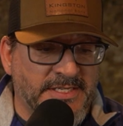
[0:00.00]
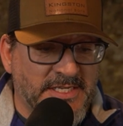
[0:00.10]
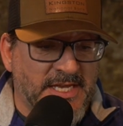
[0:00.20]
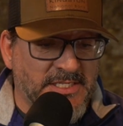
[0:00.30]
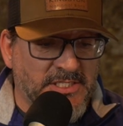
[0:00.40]

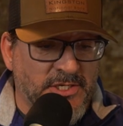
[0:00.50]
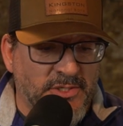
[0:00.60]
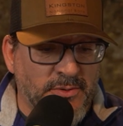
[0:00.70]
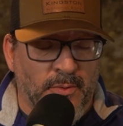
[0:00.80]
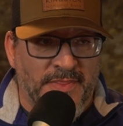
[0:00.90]
says to
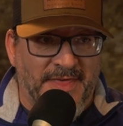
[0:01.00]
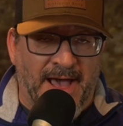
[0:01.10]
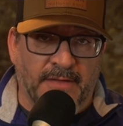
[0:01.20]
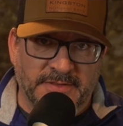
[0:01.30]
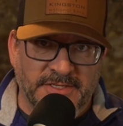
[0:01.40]
do it
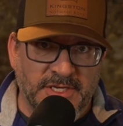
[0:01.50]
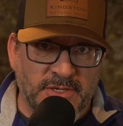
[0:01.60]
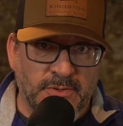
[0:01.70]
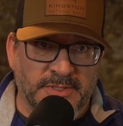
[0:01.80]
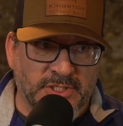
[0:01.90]
without the
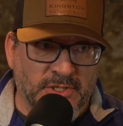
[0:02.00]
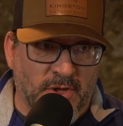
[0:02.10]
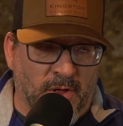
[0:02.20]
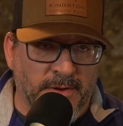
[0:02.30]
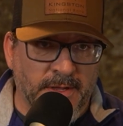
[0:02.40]
CU
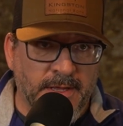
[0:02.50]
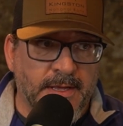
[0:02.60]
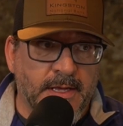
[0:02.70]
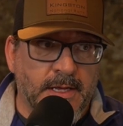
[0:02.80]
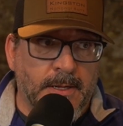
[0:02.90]
installed,
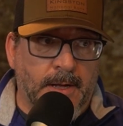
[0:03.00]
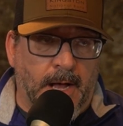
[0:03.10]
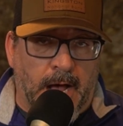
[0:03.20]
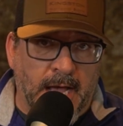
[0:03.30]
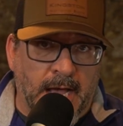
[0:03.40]

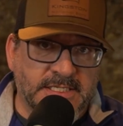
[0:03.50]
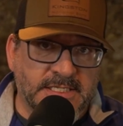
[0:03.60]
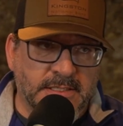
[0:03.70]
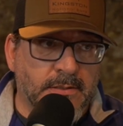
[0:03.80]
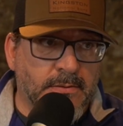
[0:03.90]
I
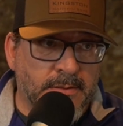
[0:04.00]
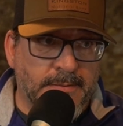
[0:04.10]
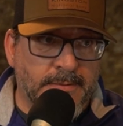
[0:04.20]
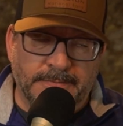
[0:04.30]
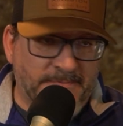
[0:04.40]
still,
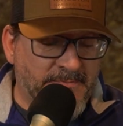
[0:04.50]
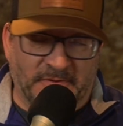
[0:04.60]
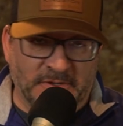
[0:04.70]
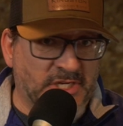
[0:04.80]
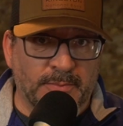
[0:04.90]

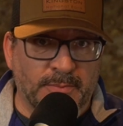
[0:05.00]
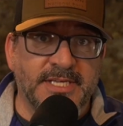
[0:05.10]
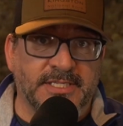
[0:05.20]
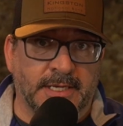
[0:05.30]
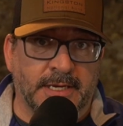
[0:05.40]
for some
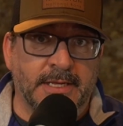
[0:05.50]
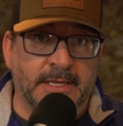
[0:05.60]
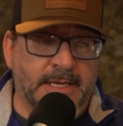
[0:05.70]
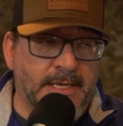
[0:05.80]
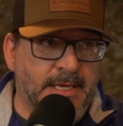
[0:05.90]
reason,
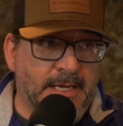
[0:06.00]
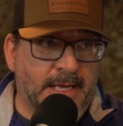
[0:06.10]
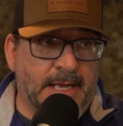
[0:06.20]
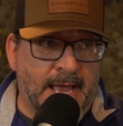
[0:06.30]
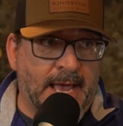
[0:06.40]

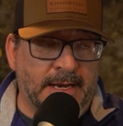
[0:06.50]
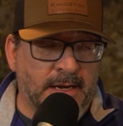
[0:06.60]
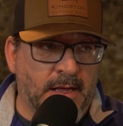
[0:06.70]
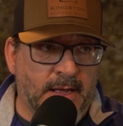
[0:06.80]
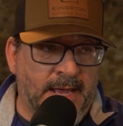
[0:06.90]
had
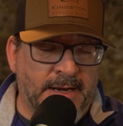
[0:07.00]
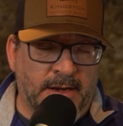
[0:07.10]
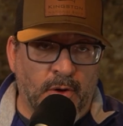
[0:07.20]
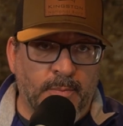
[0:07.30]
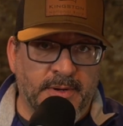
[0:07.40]
an
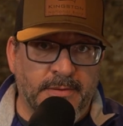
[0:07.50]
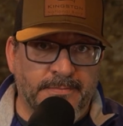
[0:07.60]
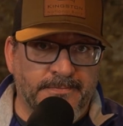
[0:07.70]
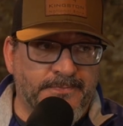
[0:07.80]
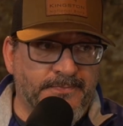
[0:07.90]
open
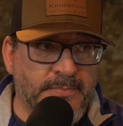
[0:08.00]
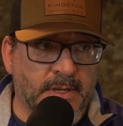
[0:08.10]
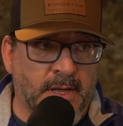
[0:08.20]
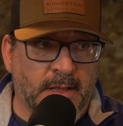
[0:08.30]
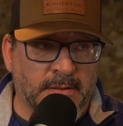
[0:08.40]

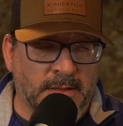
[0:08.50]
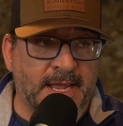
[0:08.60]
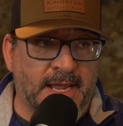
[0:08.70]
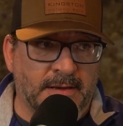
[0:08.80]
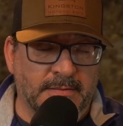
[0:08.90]

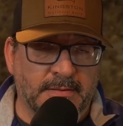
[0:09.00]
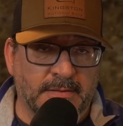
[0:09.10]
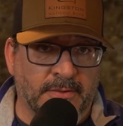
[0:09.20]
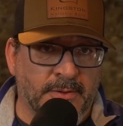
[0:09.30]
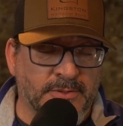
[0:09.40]
lane
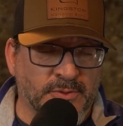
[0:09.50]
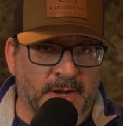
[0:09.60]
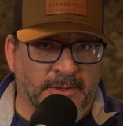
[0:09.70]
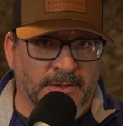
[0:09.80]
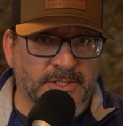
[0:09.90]
on those
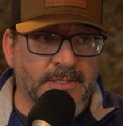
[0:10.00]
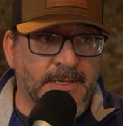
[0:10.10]
rails.